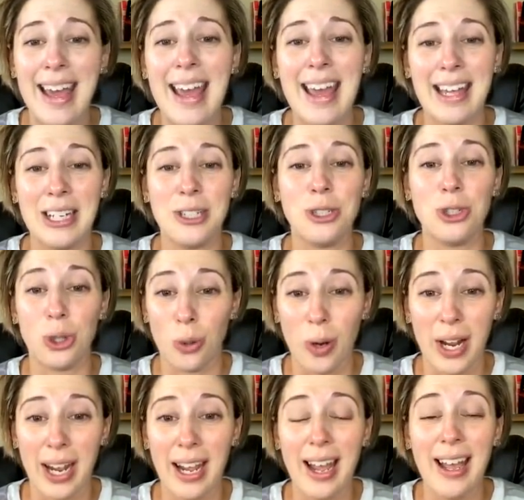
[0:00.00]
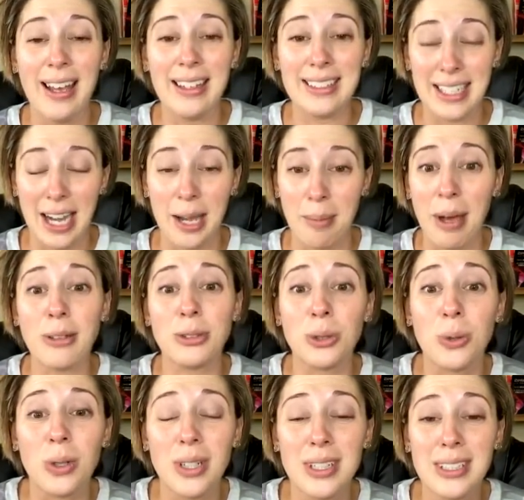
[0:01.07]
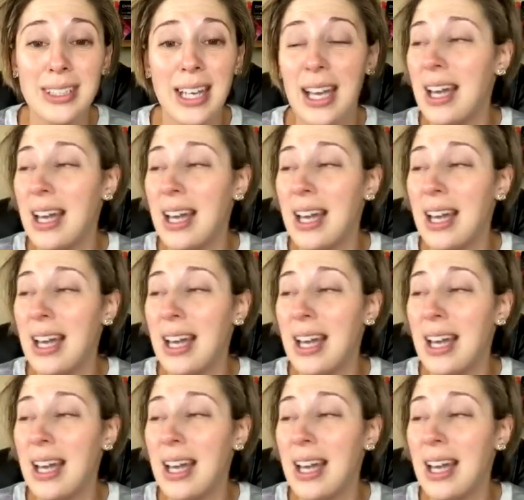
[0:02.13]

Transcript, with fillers: and enjoy time outdoors?